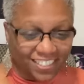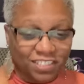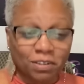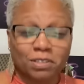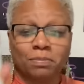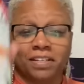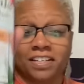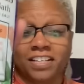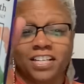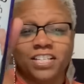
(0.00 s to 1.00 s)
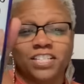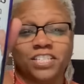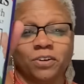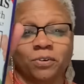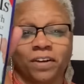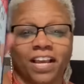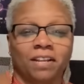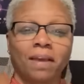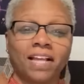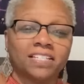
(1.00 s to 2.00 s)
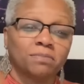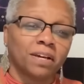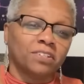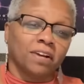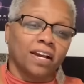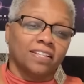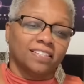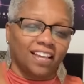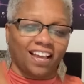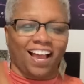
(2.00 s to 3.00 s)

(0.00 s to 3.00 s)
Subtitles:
She wants me to soak, and it matches my dress.